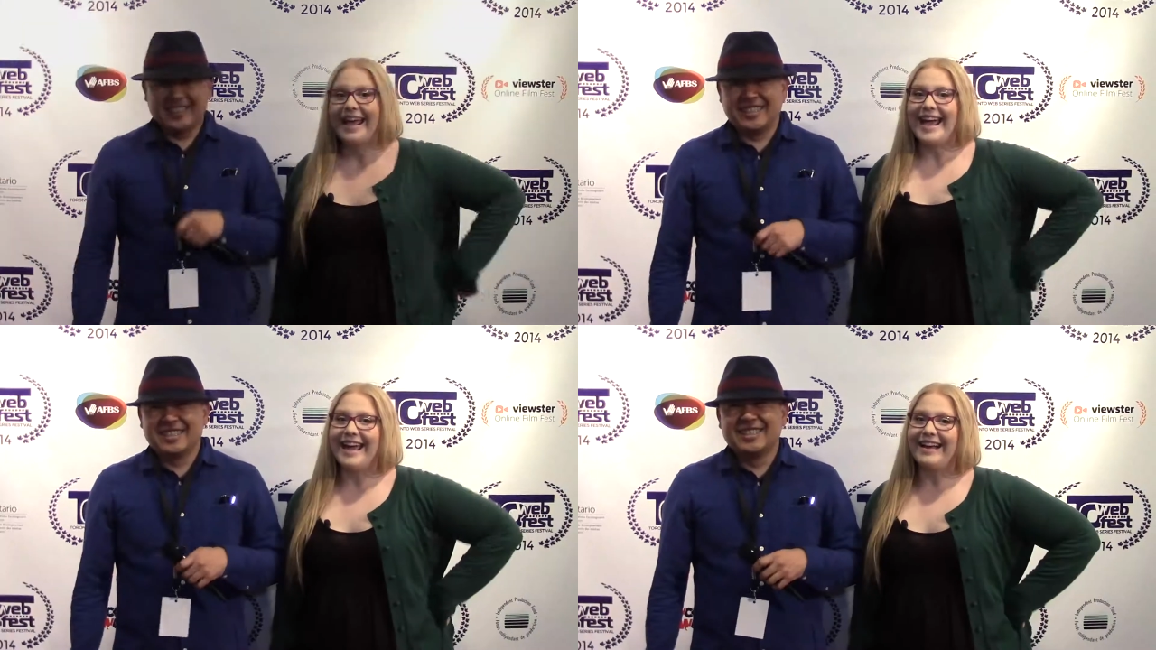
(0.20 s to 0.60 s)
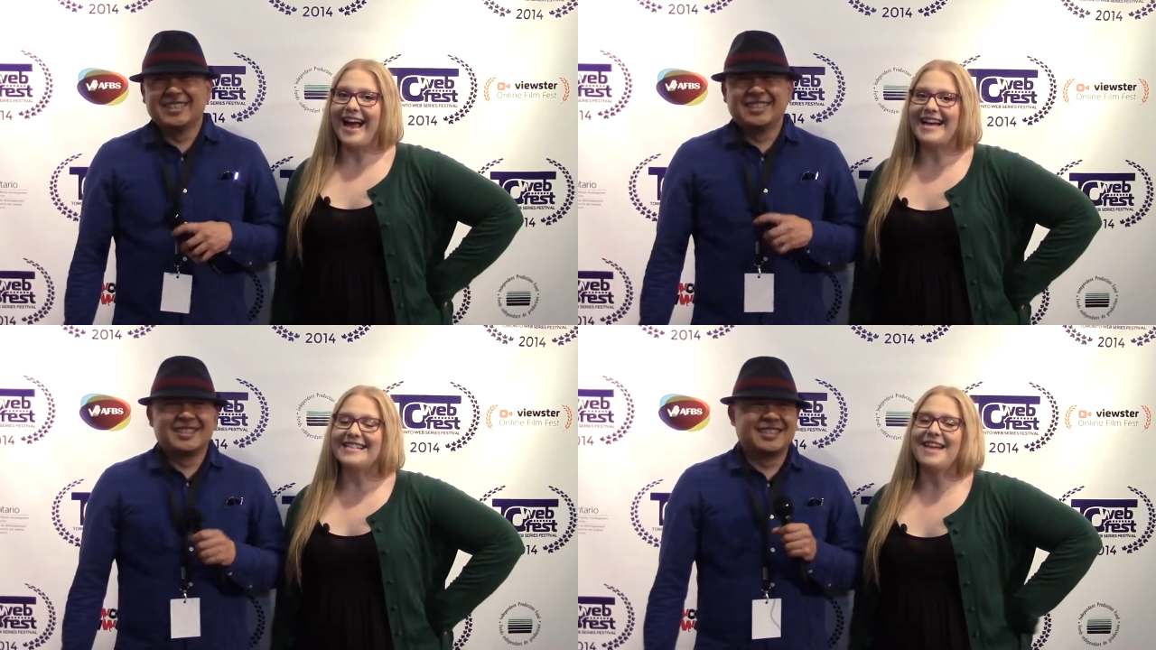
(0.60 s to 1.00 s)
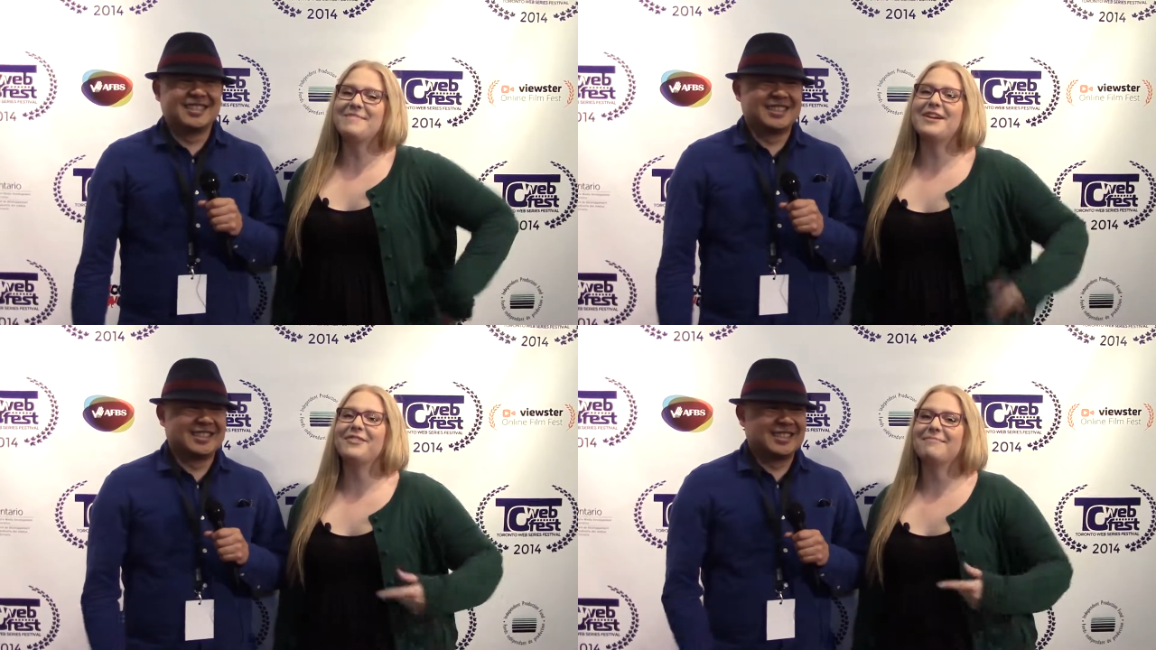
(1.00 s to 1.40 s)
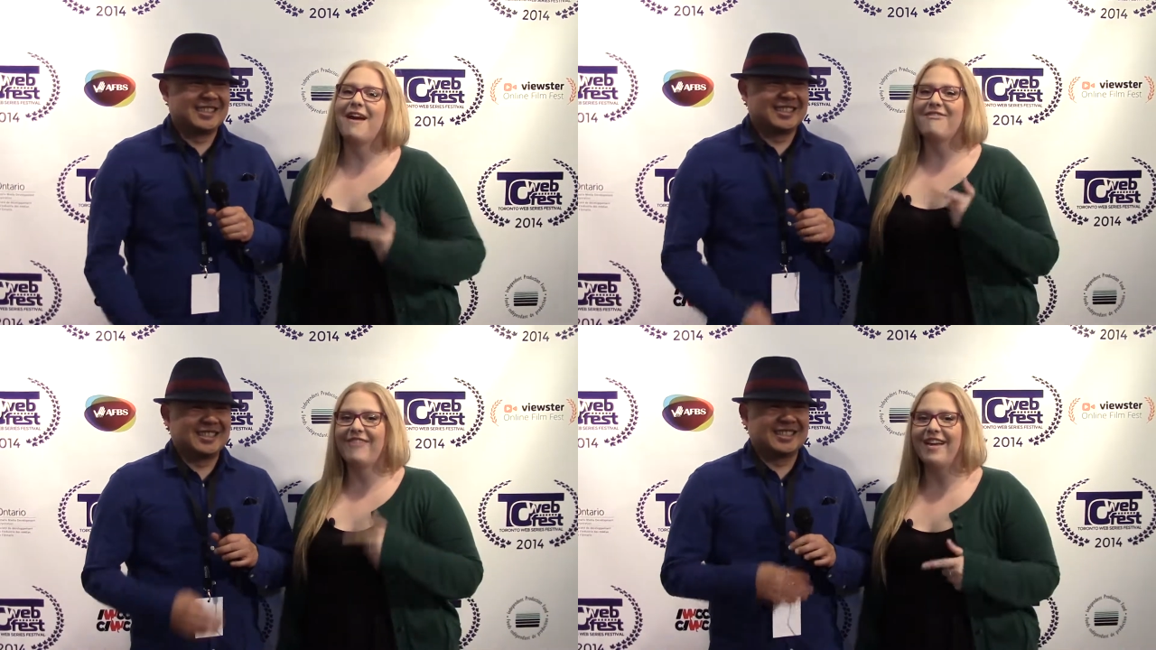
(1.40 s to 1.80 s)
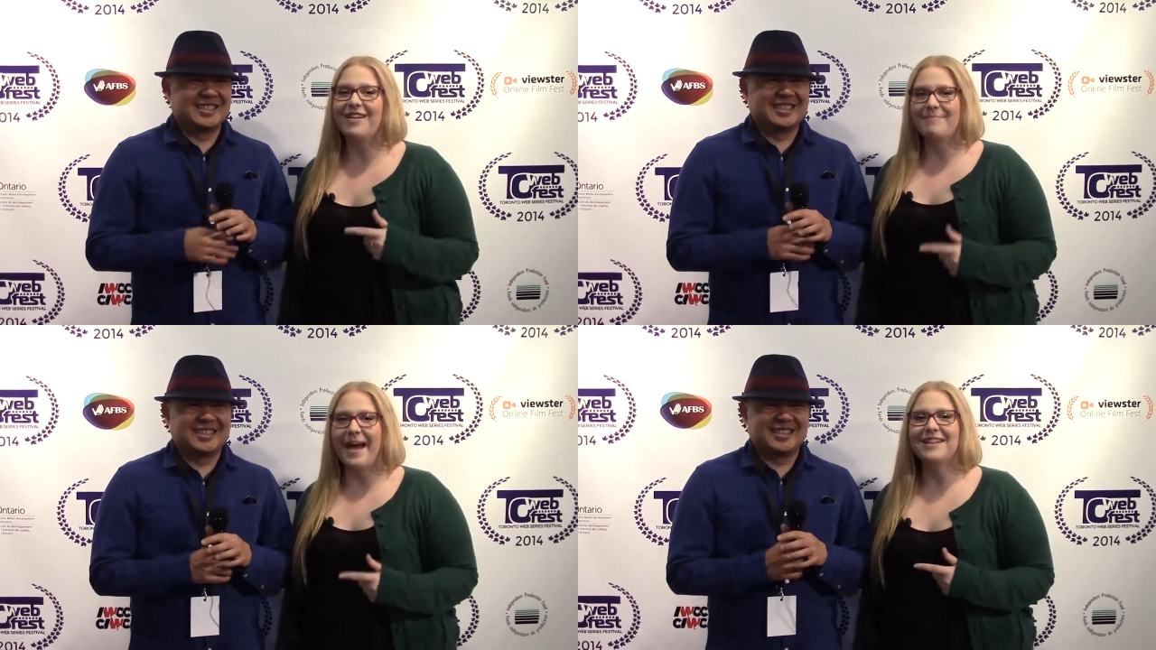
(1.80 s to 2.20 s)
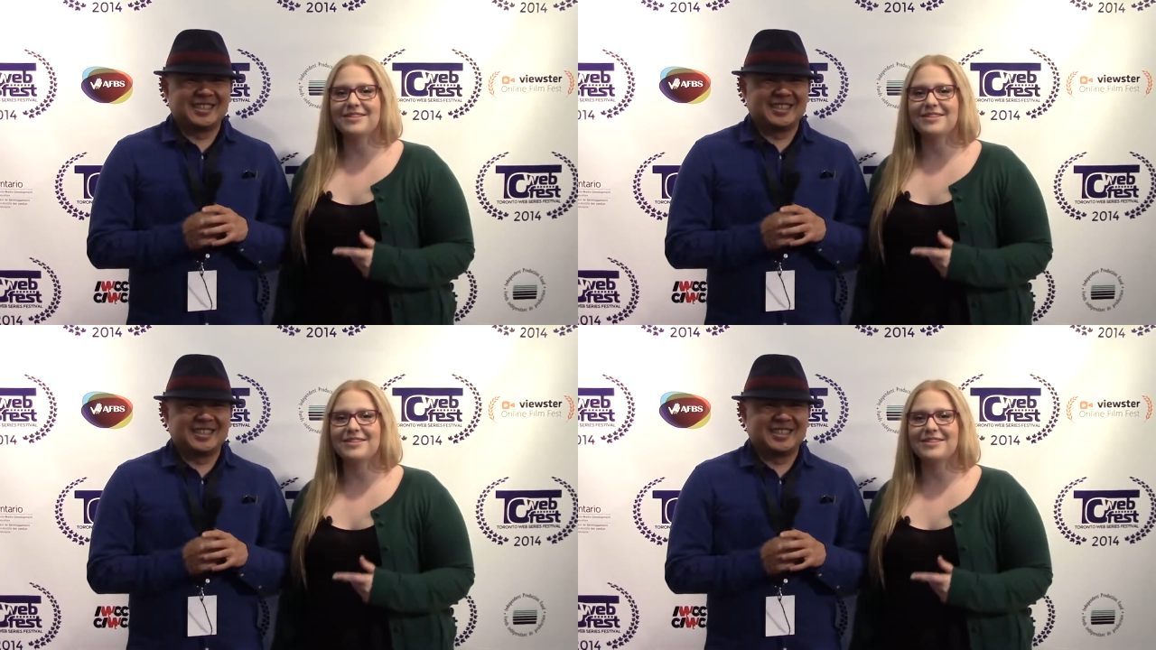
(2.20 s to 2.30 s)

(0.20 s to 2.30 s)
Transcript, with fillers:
Speaker 1: Hey guys, I'm here with my very best